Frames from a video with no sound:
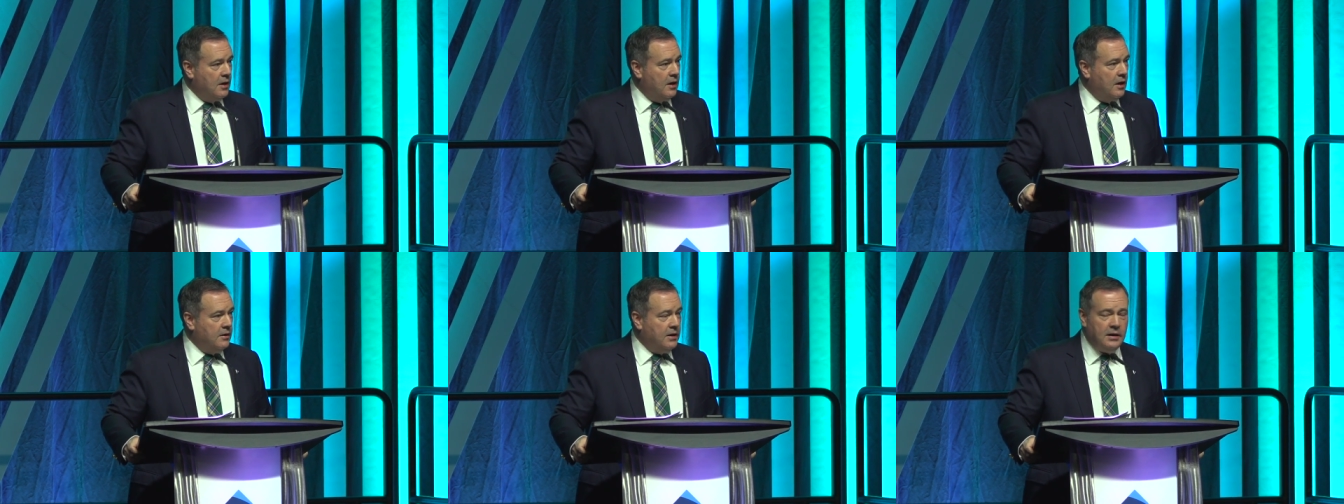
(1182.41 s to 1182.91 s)

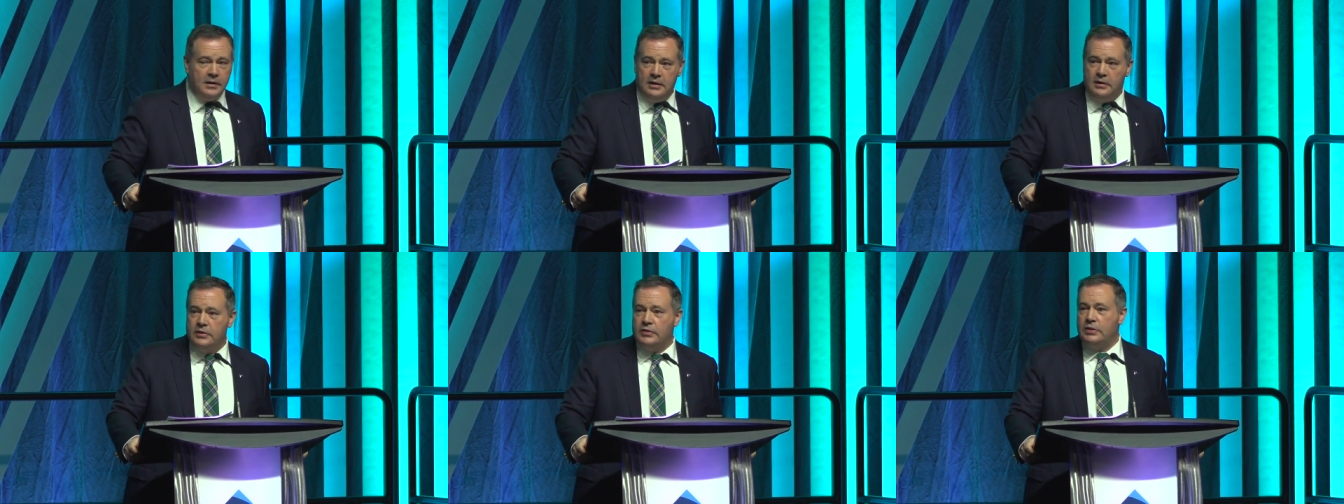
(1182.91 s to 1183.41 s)
Uh, th- th-
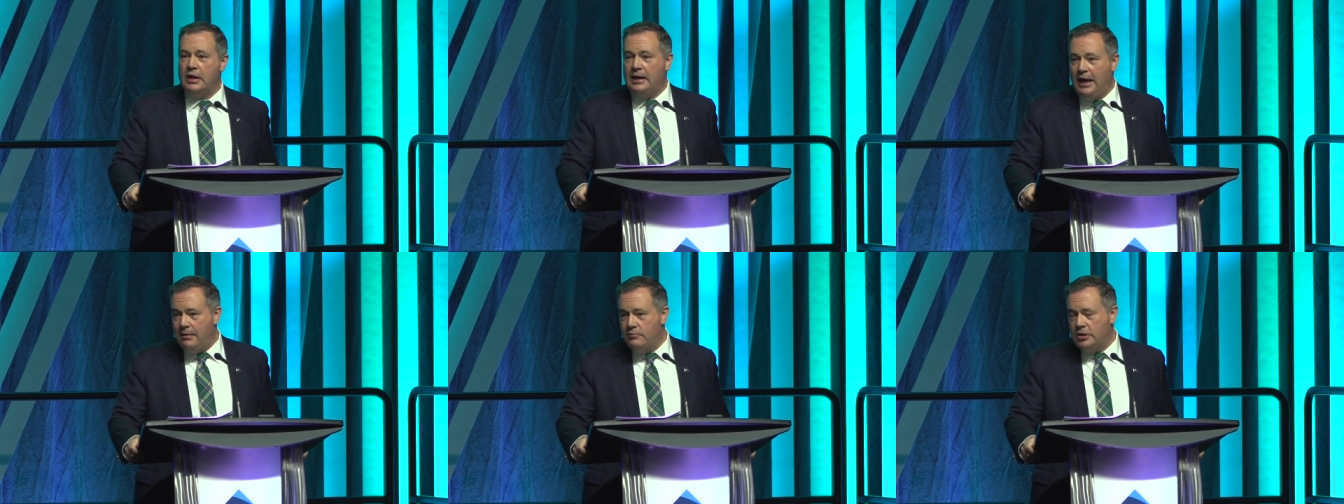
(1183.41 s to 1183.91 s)
this is a
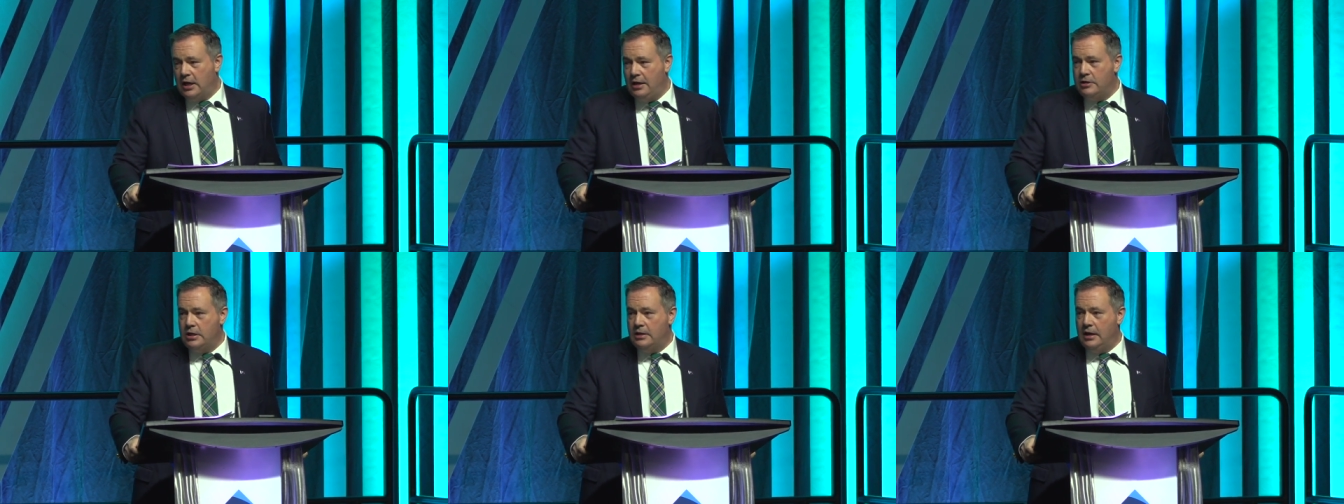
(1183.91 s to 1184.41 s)
game
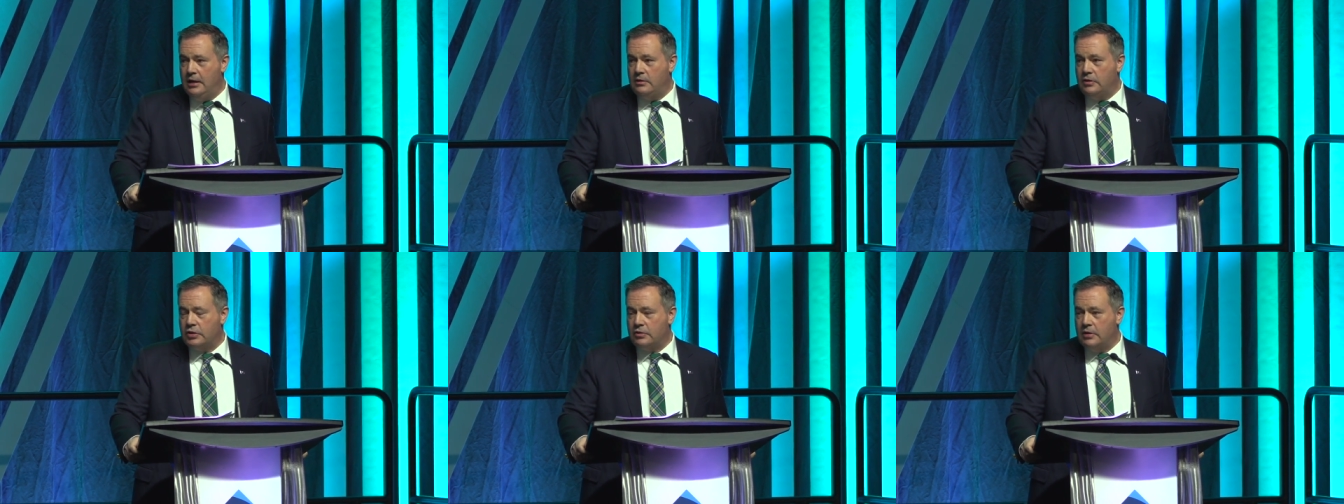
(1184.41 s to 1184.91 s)
changing
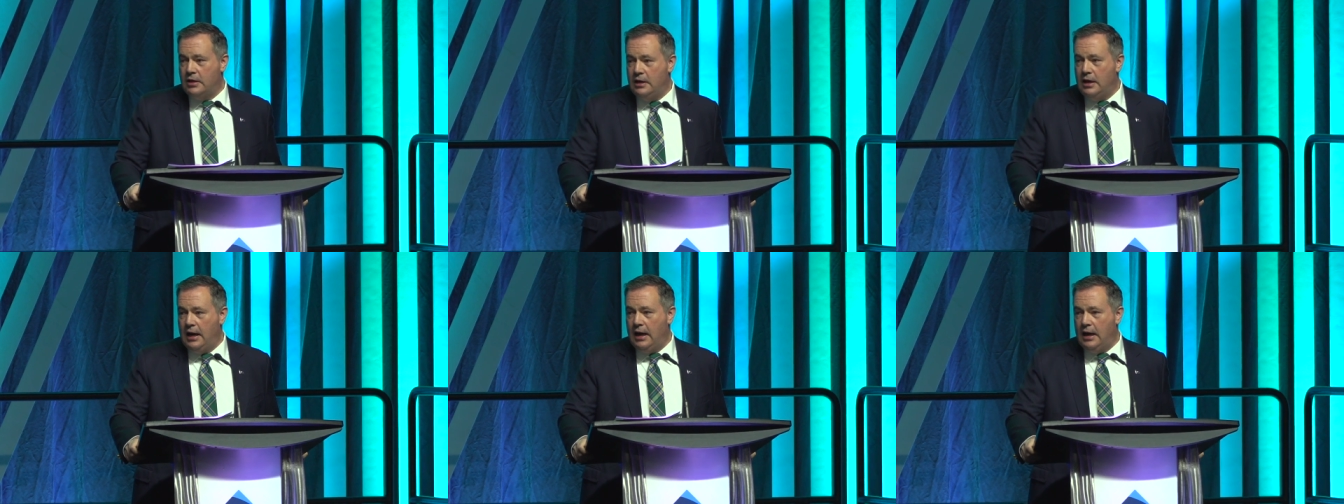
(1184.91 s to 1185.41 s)

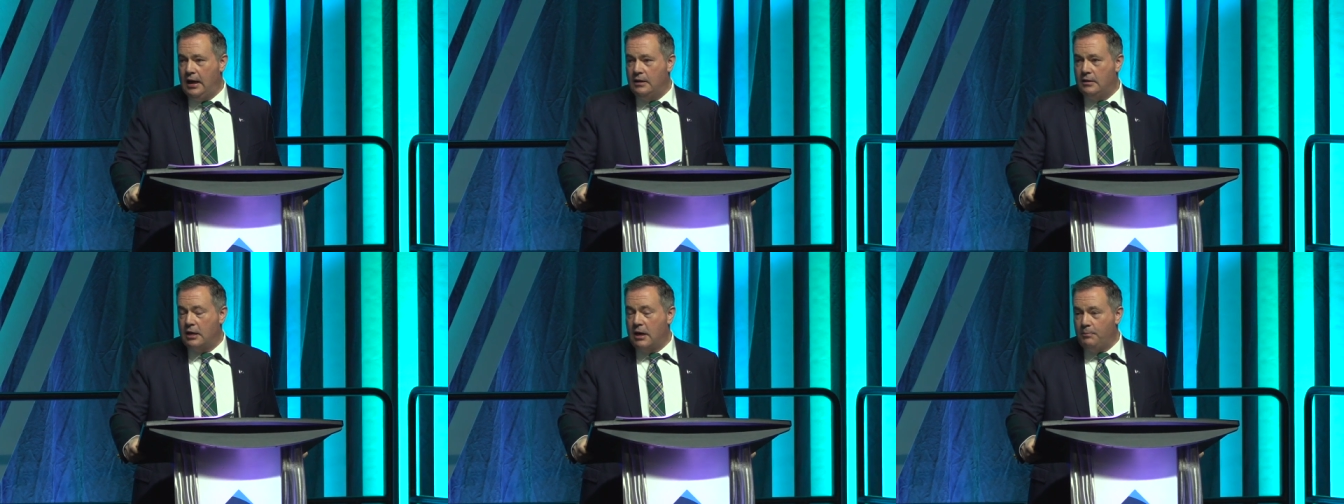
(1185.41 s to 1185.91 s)
industry,
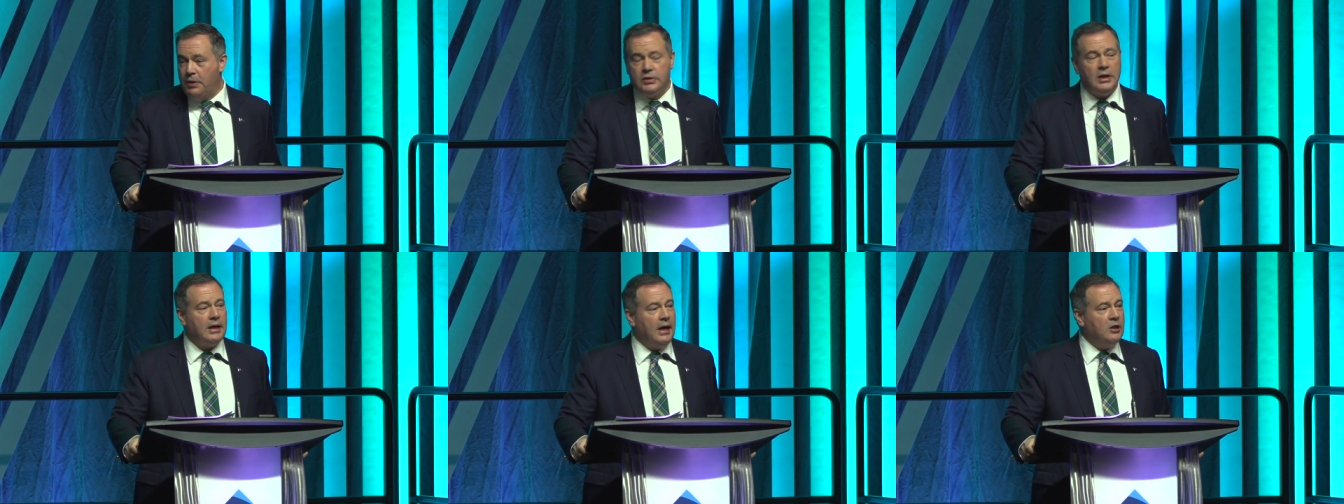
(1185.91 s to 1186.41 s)
and companies
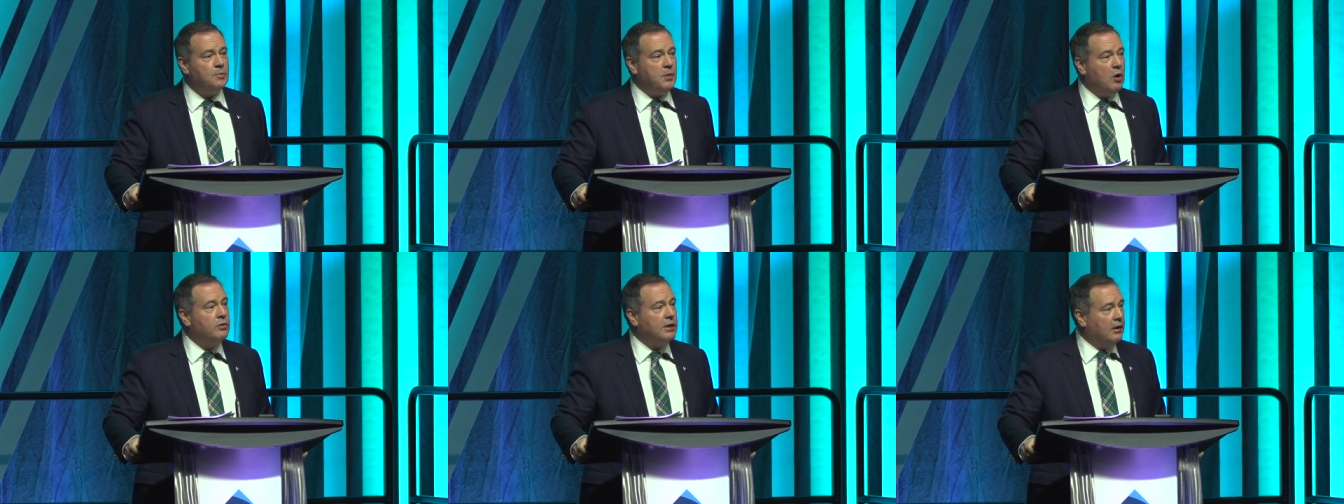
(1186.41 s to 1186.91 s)
like
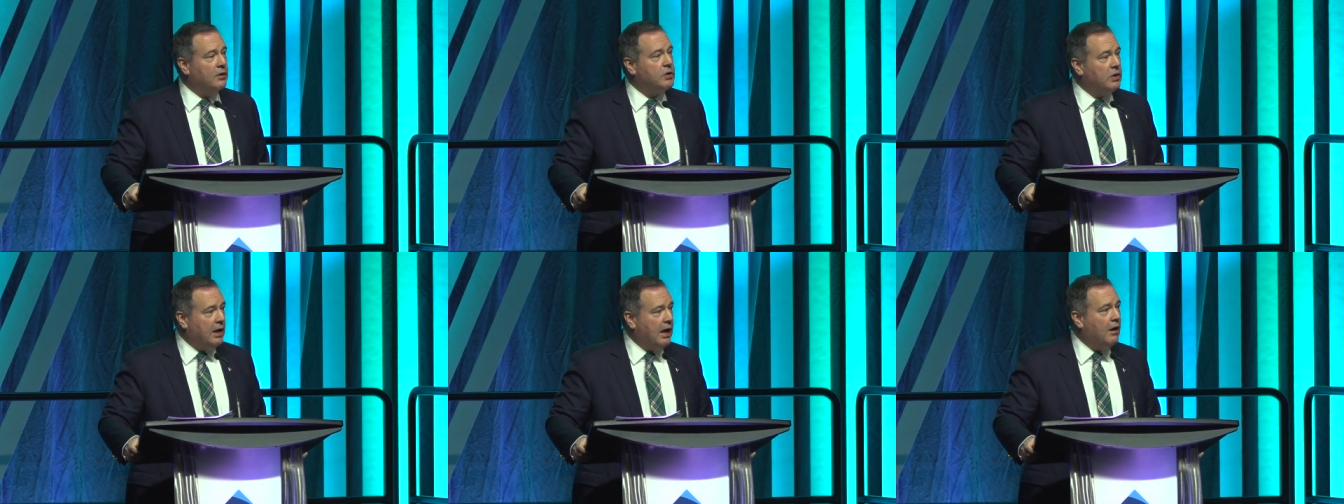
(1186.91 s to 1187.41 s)
HBO tell us
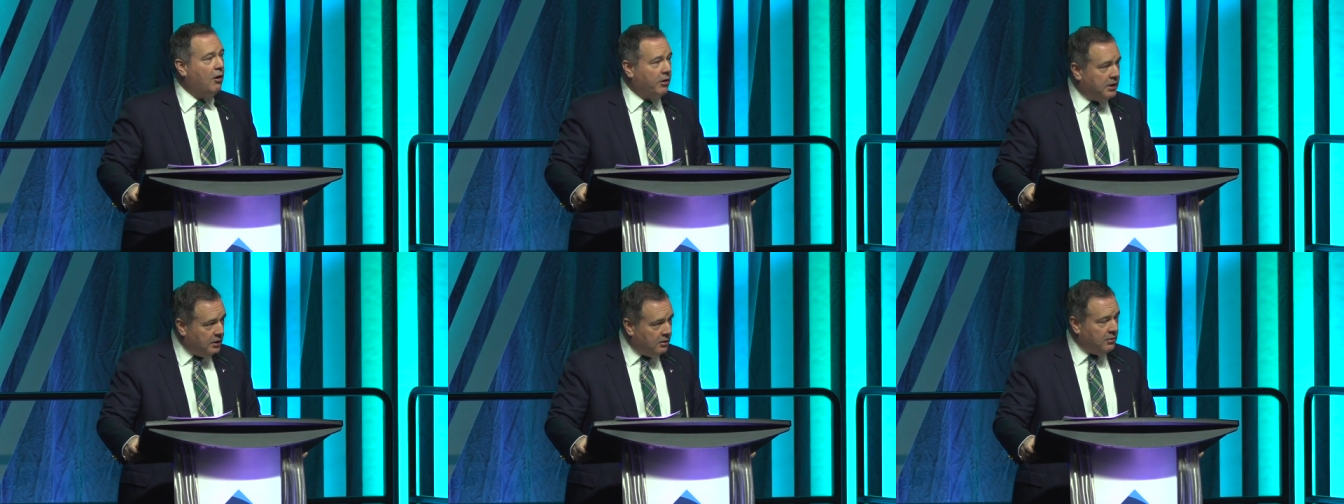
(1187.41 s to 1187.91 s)
that they are
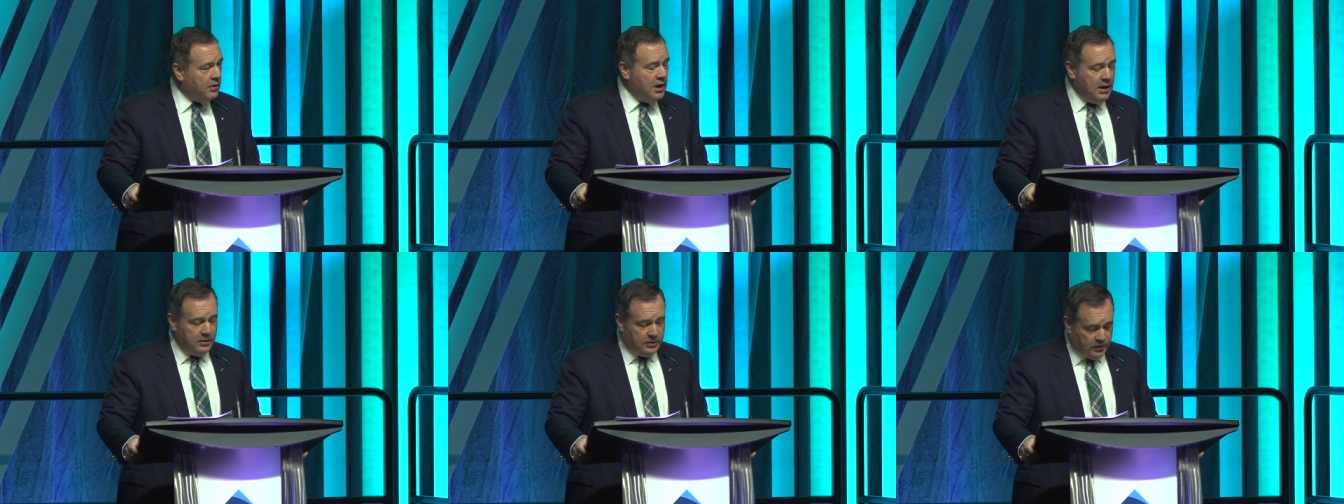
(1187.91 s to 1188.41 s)
here
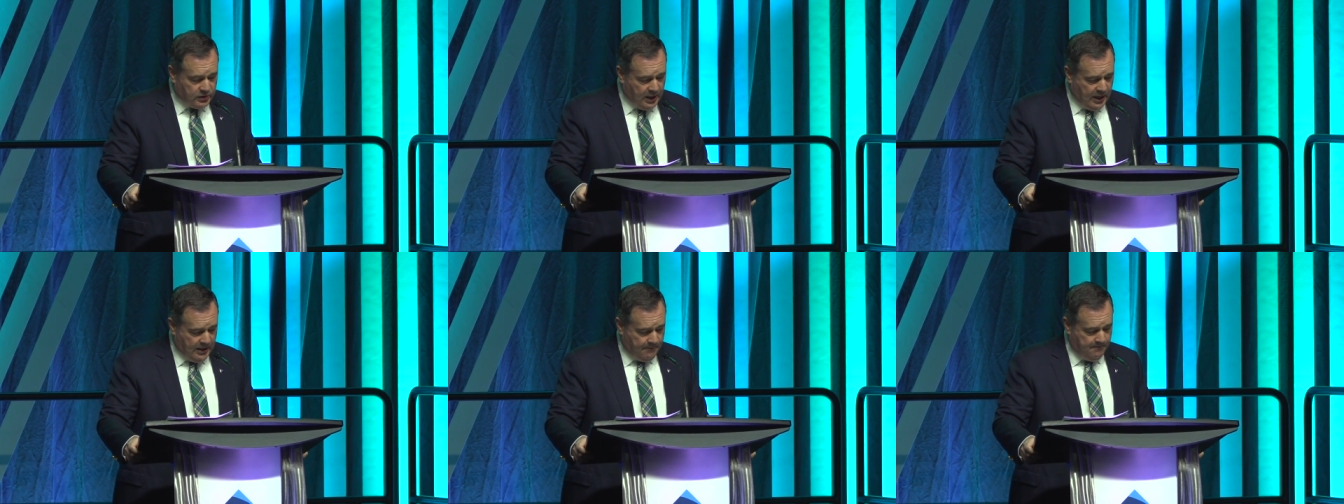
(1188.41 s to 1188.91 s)
to
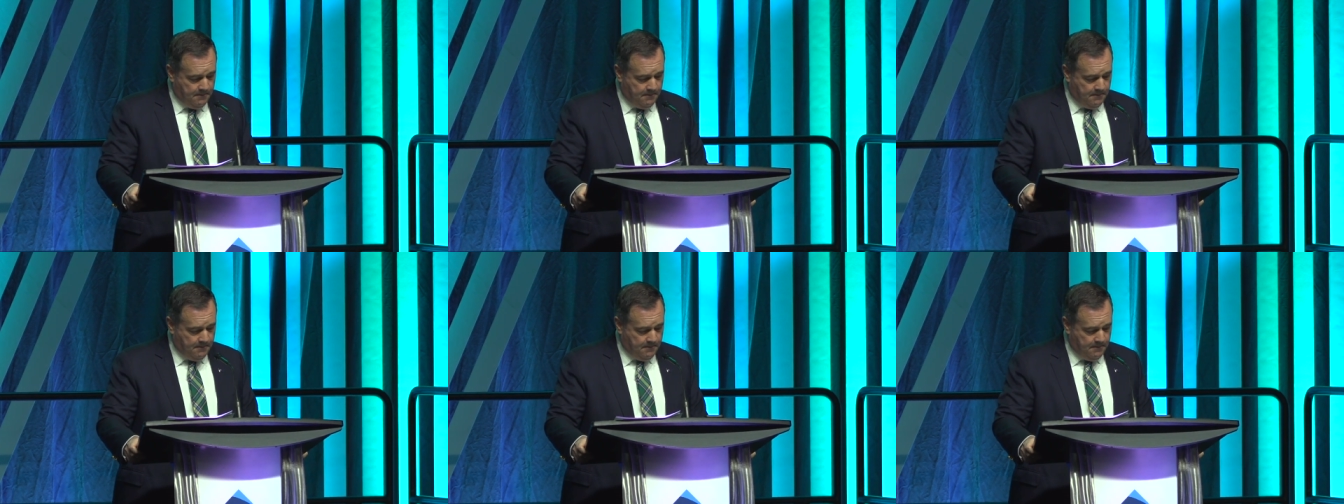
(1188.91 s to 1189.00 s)
stay.